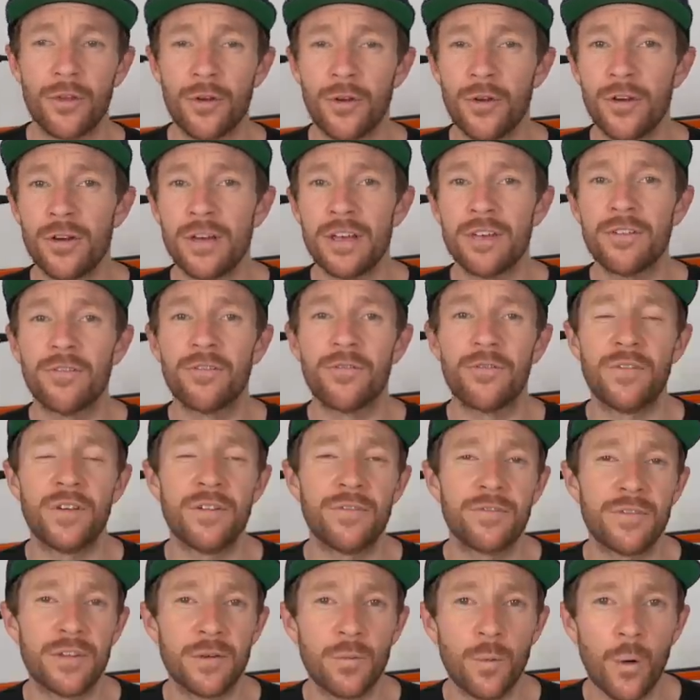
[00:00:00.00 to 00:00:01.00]
30,
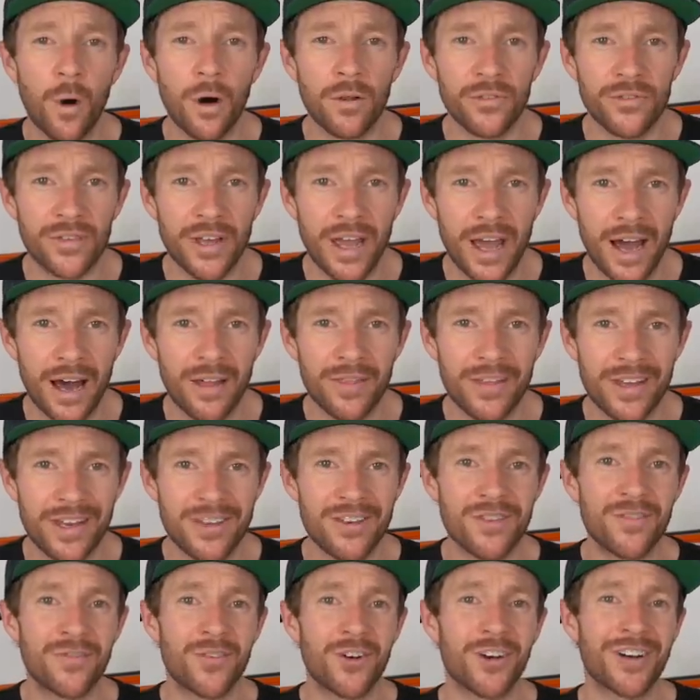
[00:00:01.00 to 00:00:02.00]
50 watts out,
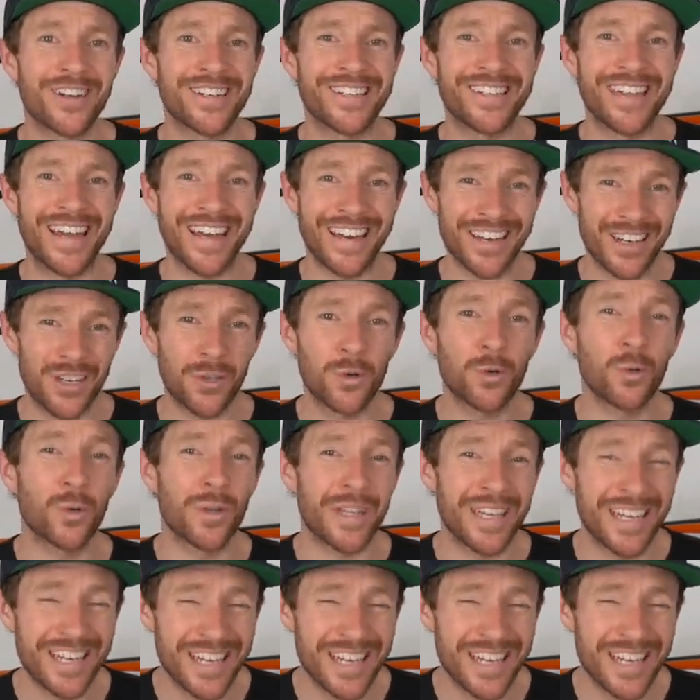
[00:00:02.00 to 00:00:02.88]
then you've got a technical